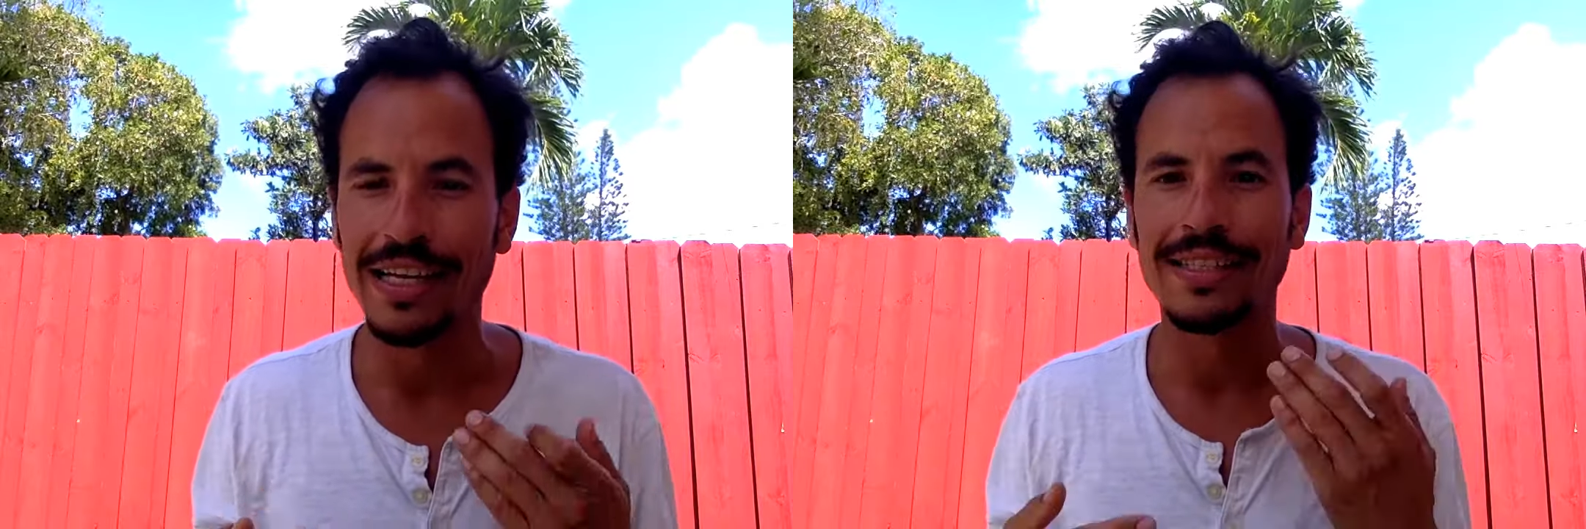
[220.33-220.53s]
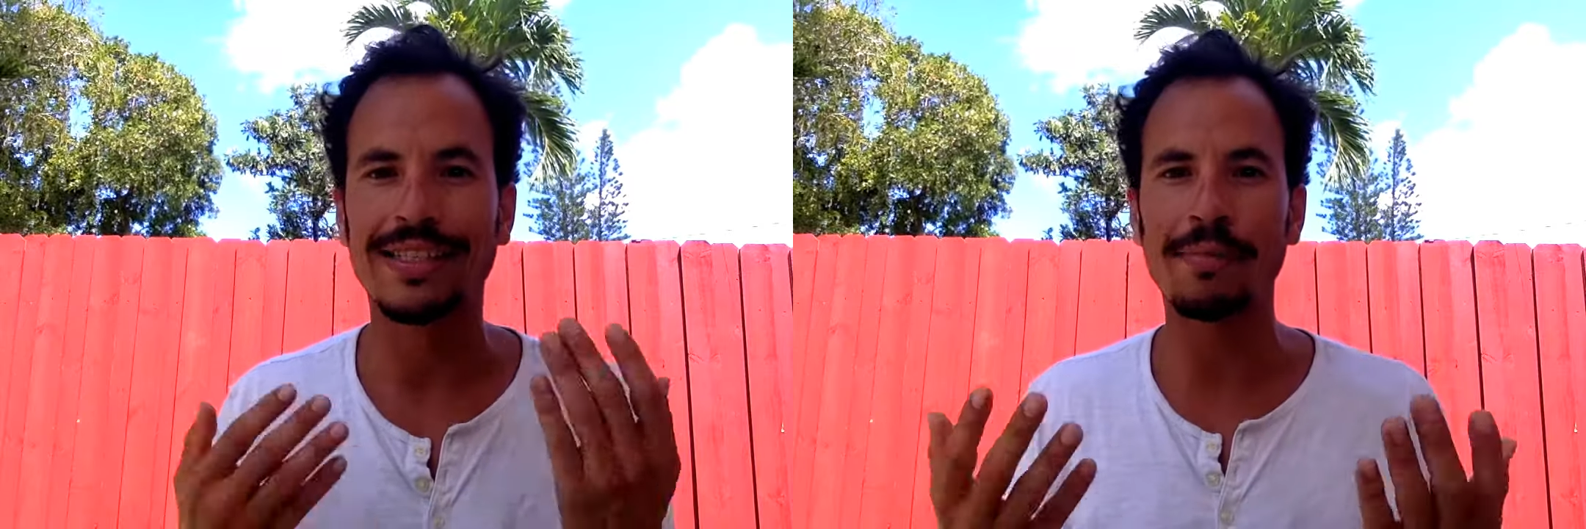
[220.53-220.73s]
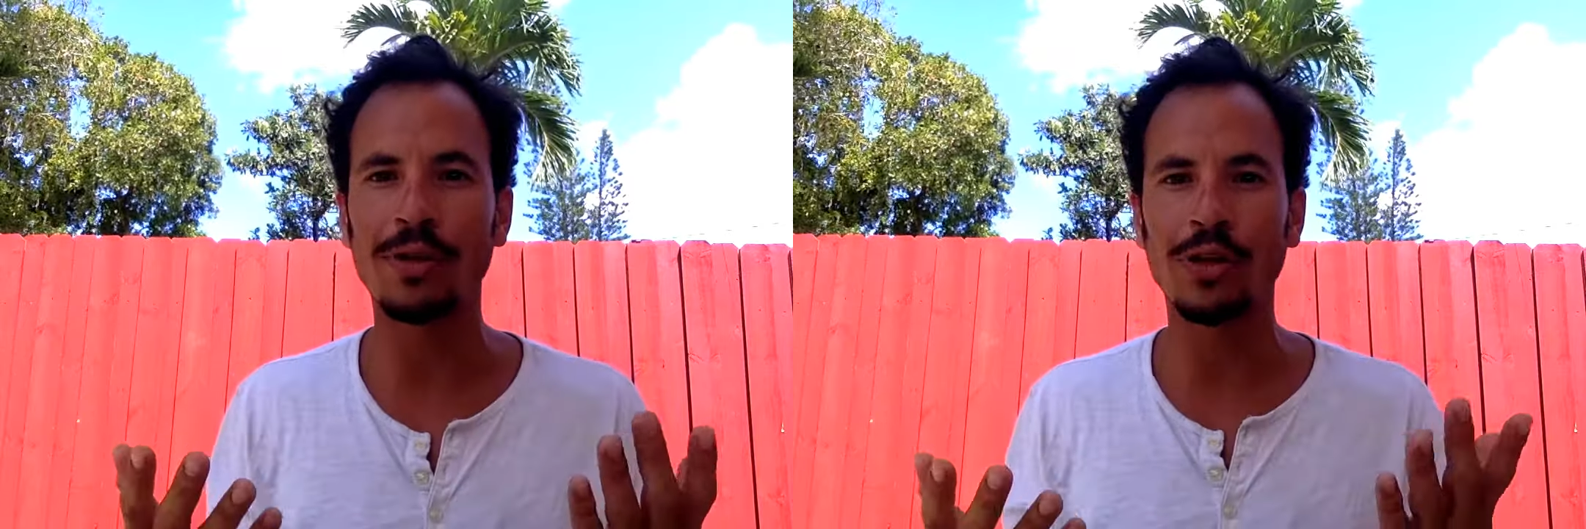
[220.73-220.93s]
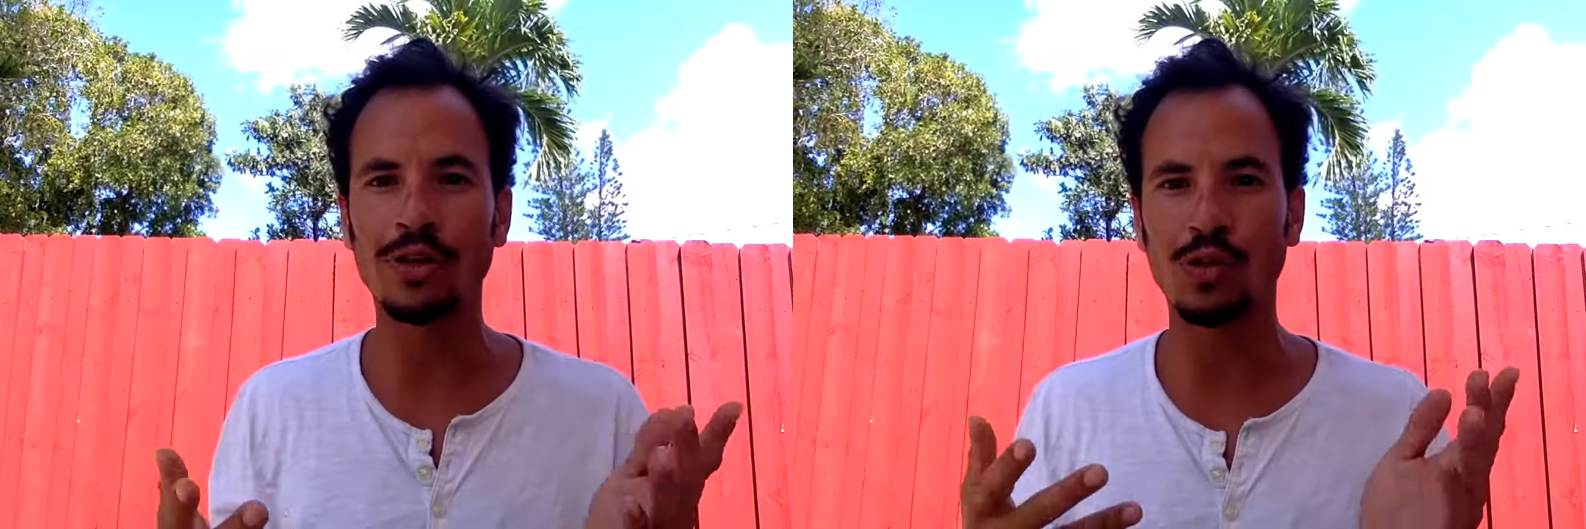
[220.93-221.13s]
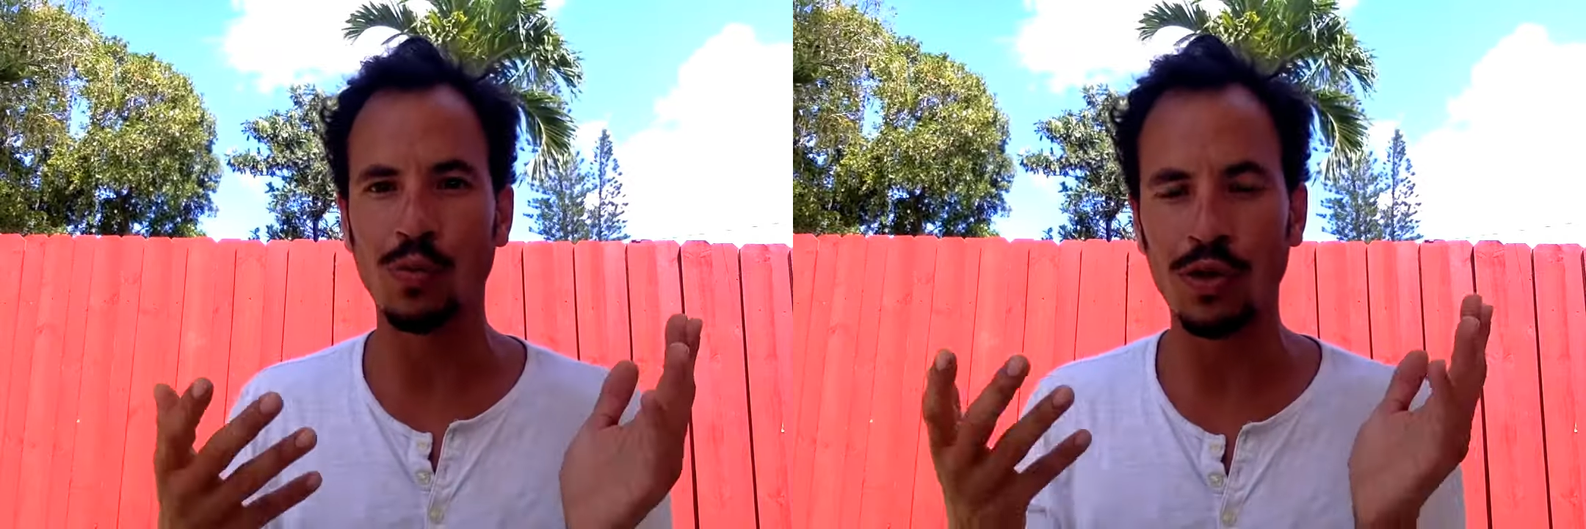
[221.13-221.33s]
Similar
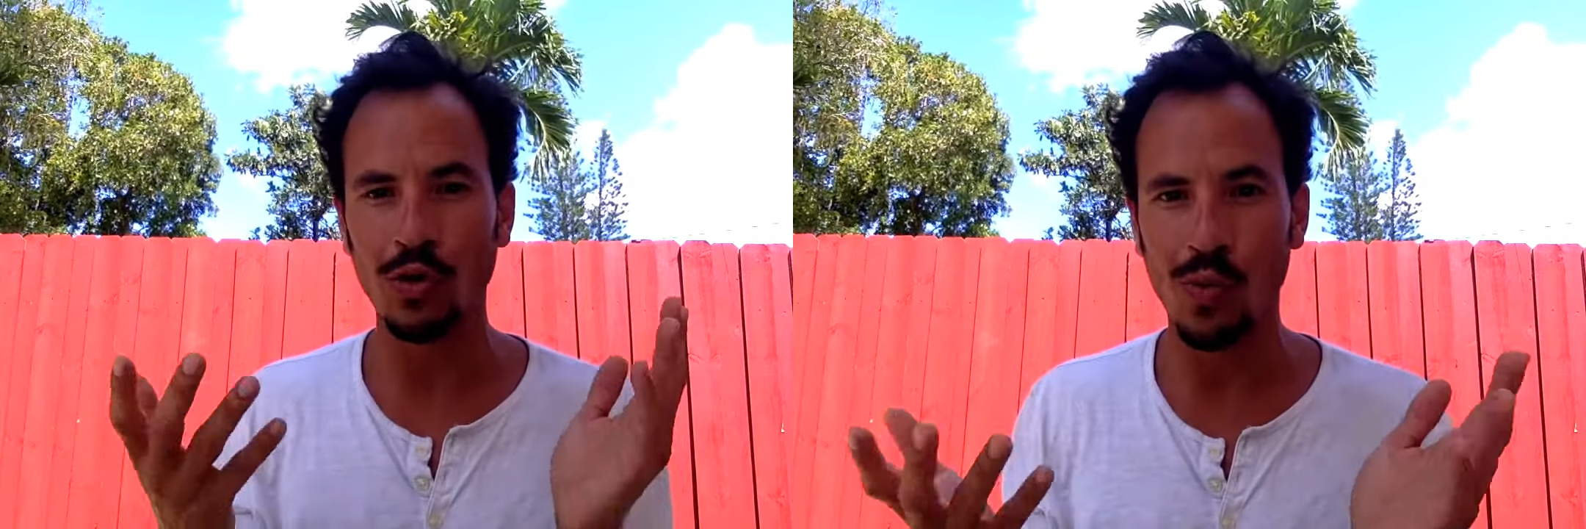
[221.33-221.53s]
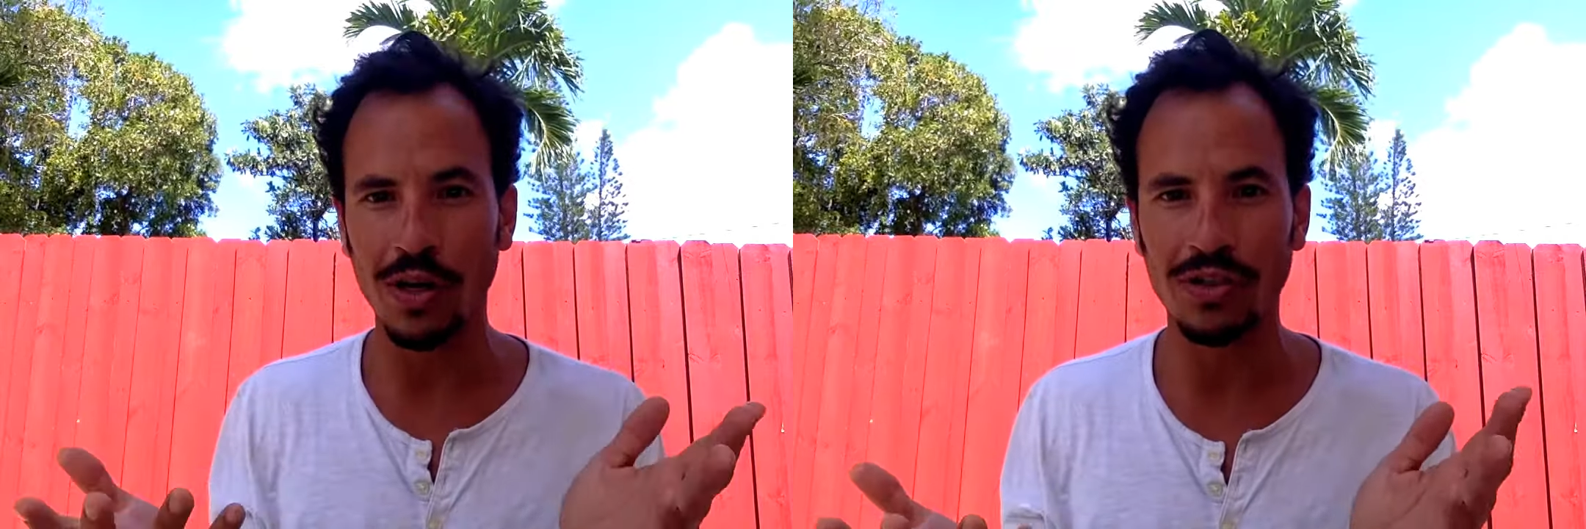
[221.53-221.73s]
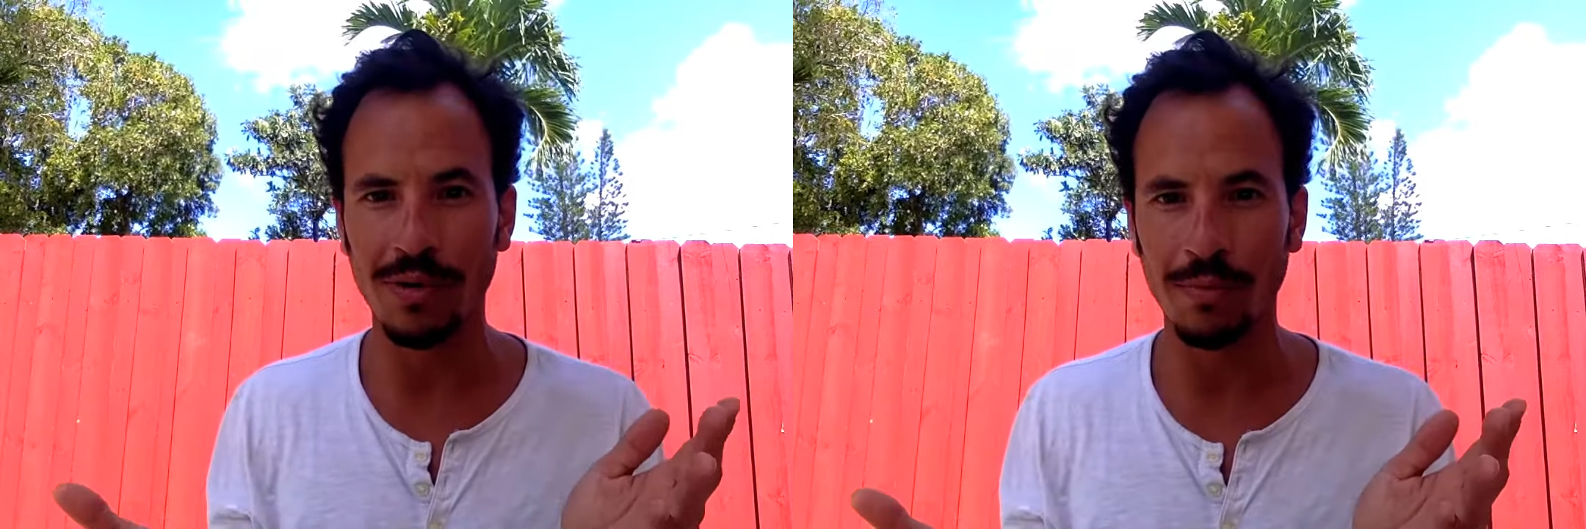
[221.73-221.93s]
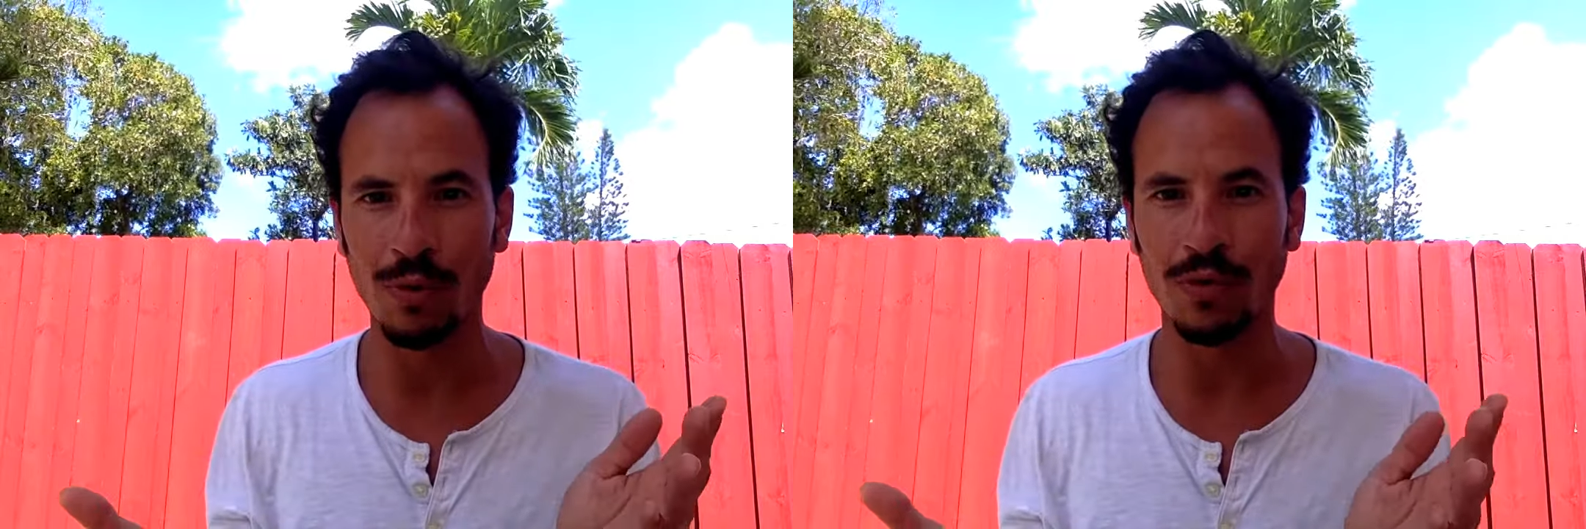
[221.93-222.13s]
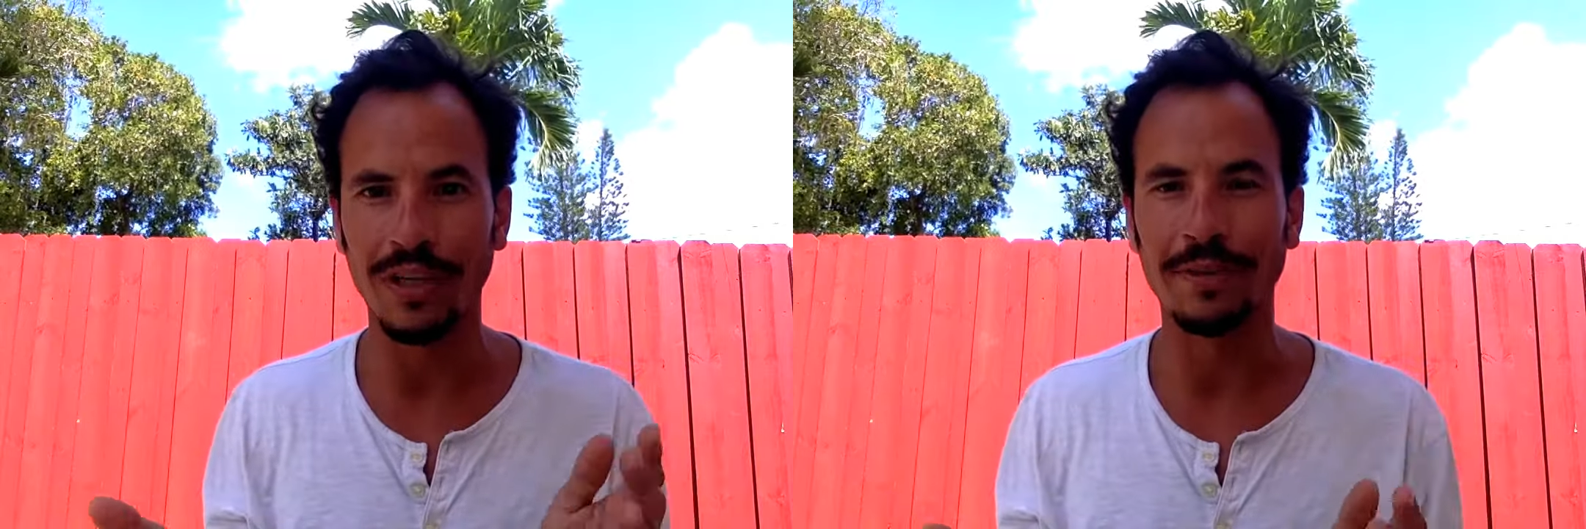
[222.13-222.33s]
to when you're watching a
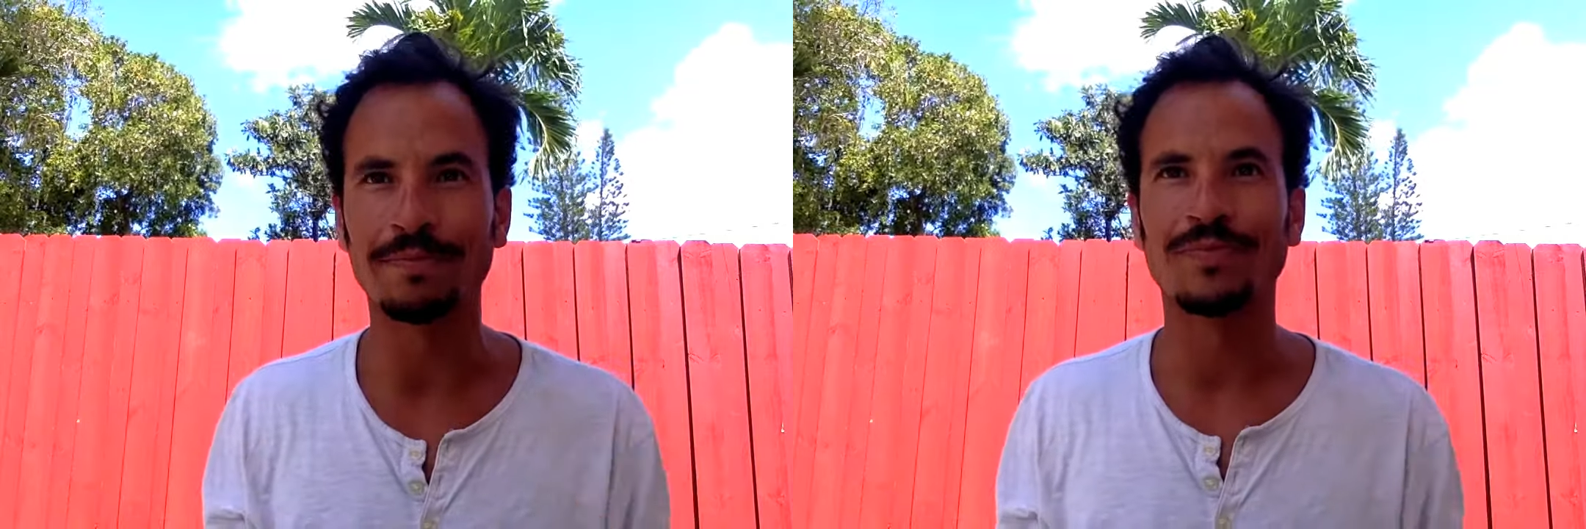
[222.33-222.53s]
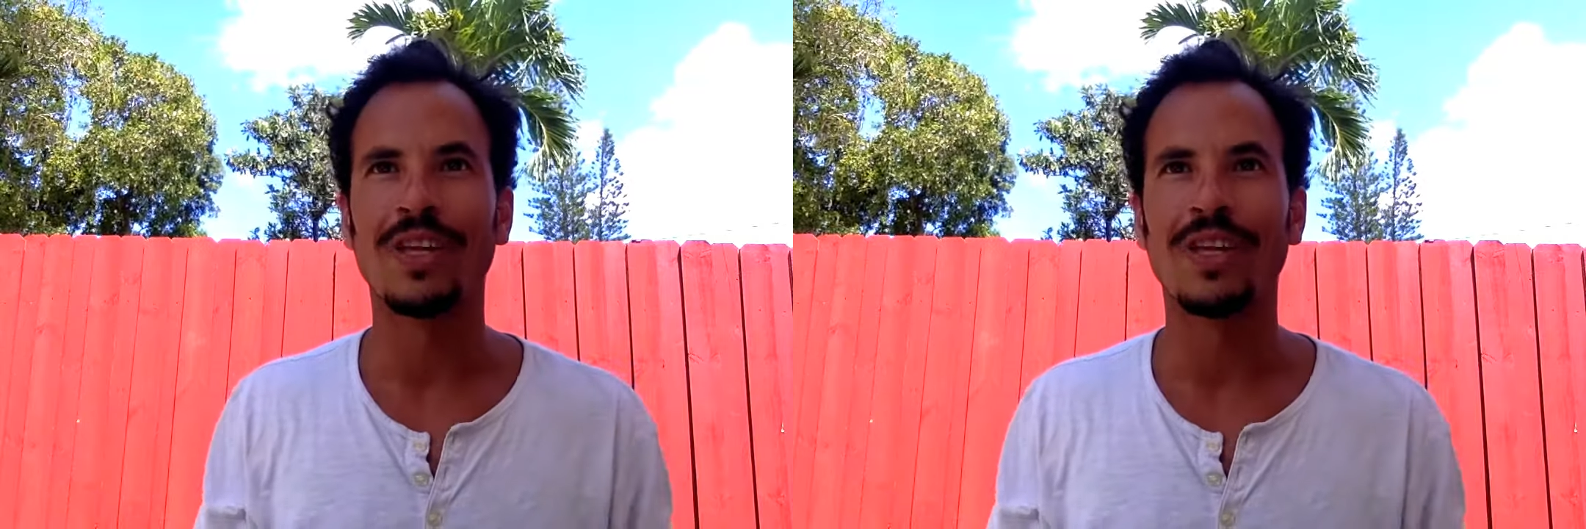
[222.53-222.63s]
movie.